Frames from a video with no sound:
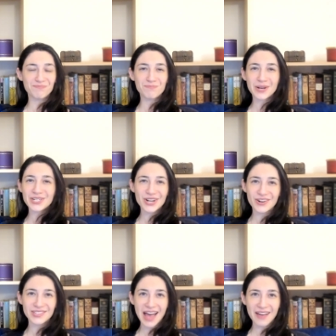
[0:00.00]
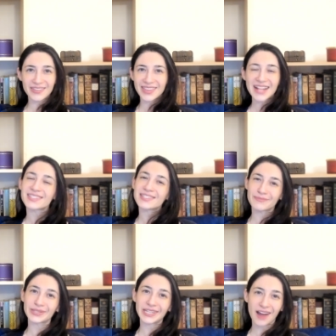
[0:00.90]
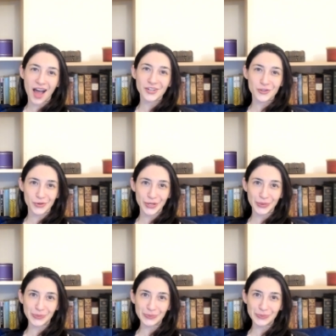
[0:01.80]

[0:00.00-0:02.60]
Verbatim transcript: but it turns out that that's simply not true.